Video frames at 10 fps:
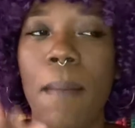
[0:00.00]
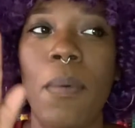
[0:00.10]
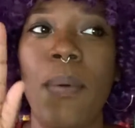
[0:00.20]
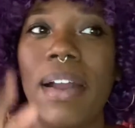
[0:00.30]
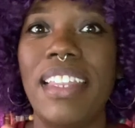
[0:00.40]
But
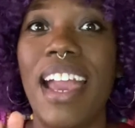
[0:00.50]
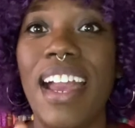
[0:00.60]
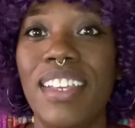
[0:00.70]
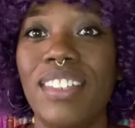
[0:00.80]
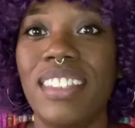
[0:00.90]
when my
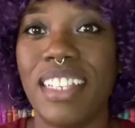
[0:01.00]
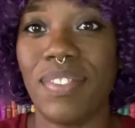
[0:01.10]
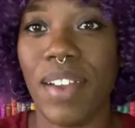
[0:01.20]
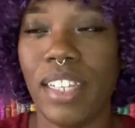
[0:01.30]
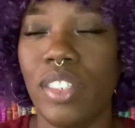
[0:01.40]
dad used to
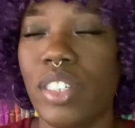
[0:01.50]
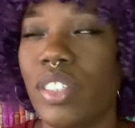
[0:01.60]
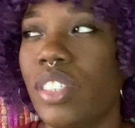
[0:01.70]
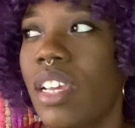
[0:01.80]
testify in church,